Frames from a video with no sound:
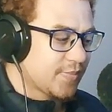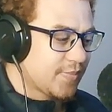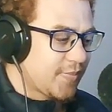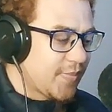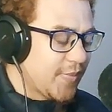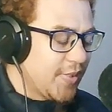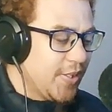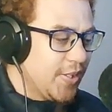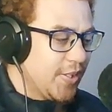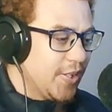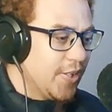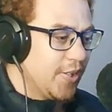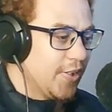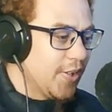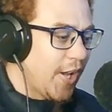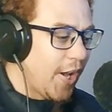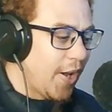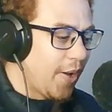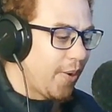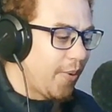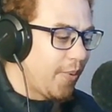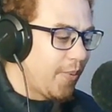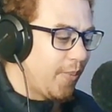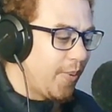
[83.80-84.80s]
You know,
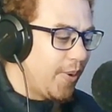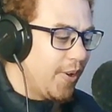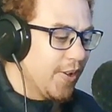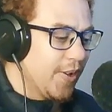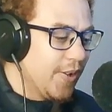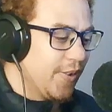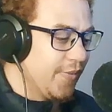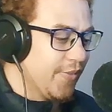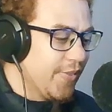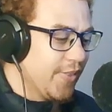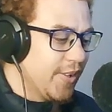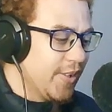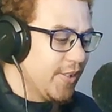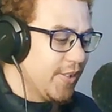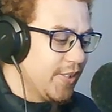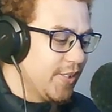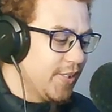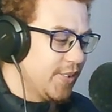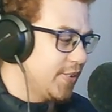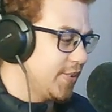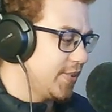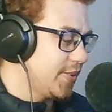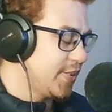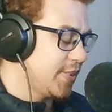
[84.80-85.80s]
like, one of
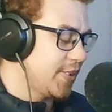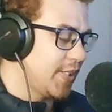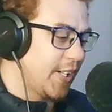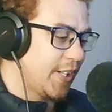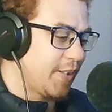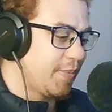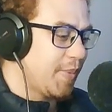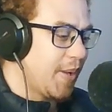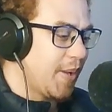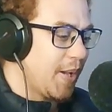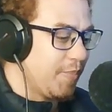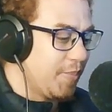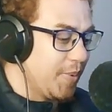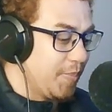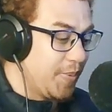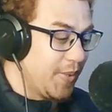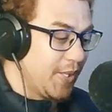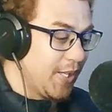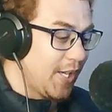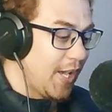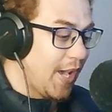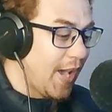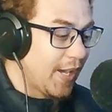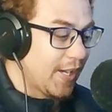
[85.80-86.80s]
the, like, maybe
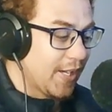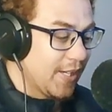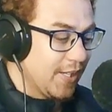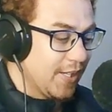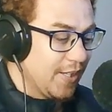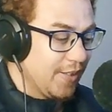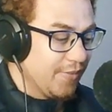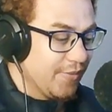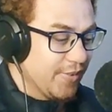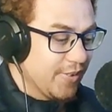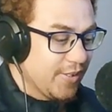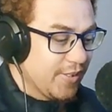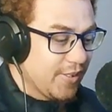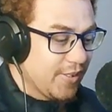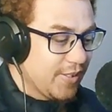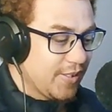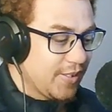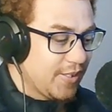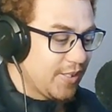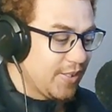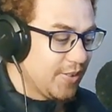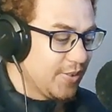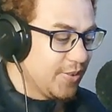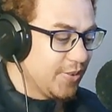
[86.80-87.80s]
Pieck even.
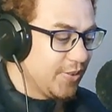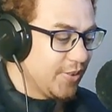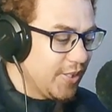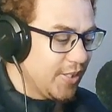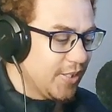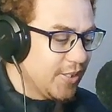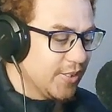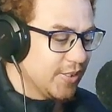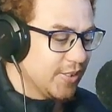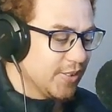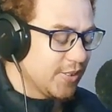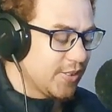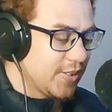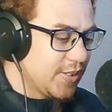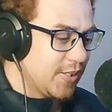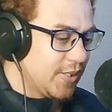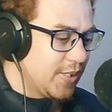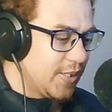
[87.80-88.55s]
Who knows?